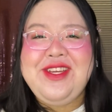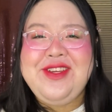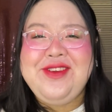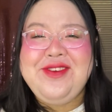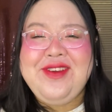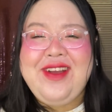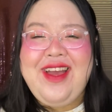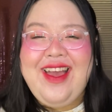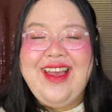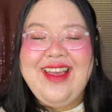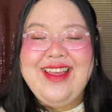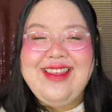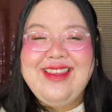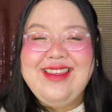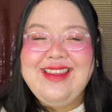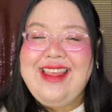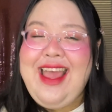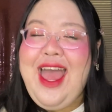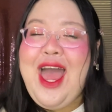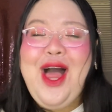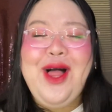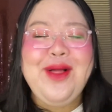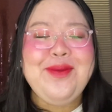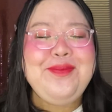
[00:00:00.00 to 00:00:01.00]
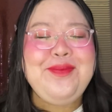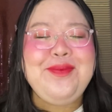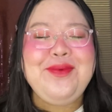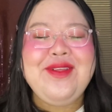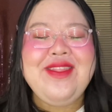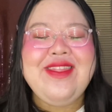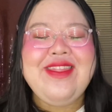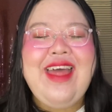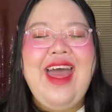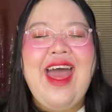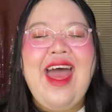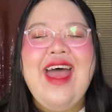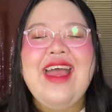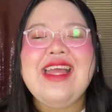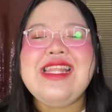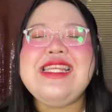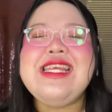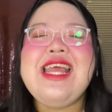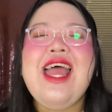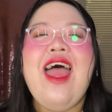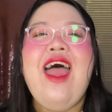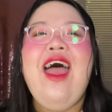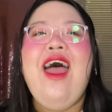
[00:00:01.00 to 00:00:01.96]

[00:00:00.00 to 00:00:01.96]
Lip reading: you guys' help with that.